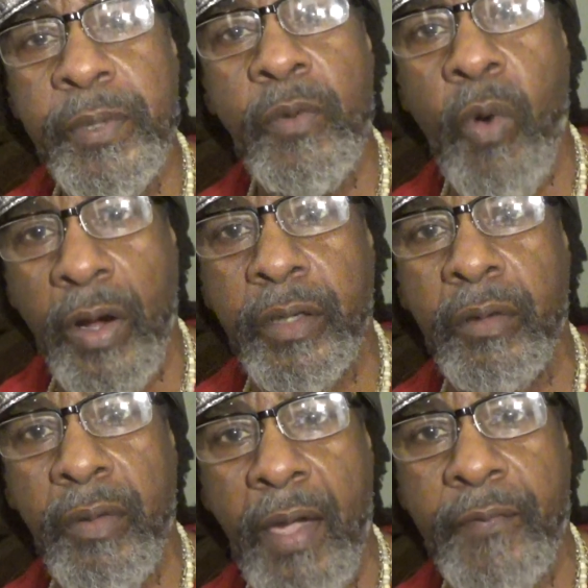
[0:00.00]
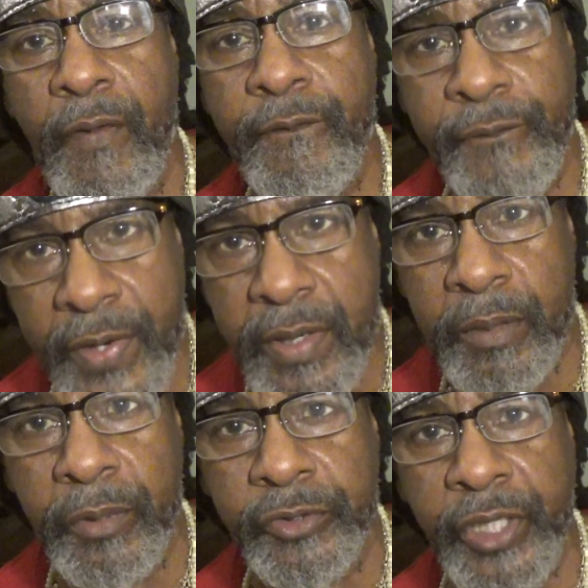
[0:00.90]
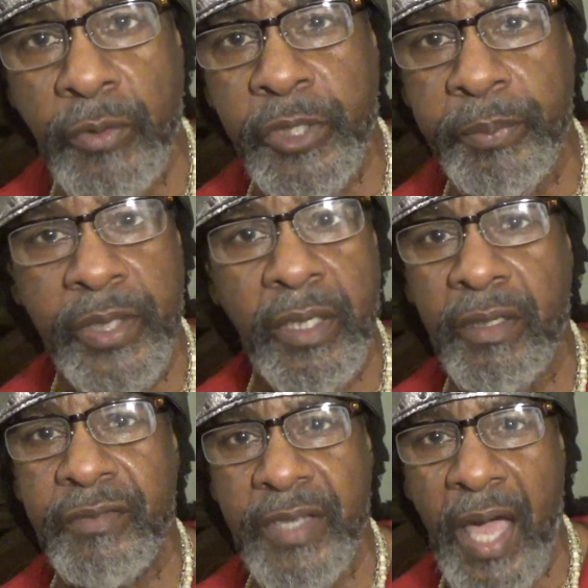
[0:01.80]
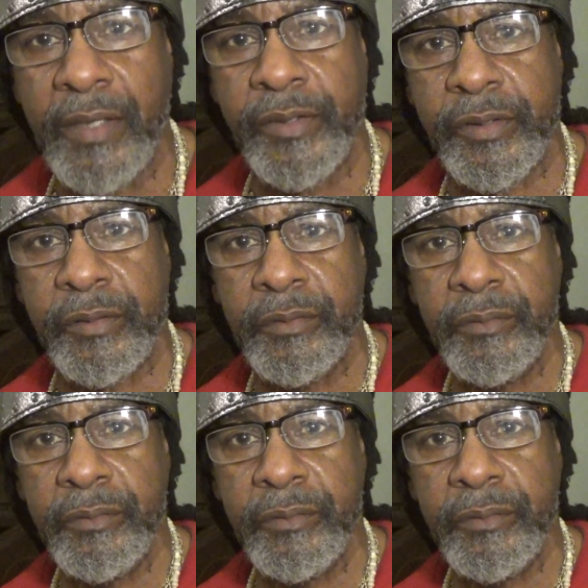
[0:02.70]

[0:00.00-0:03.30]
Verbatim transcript: be working on having the fear of the Most High was the beginning of knowledge.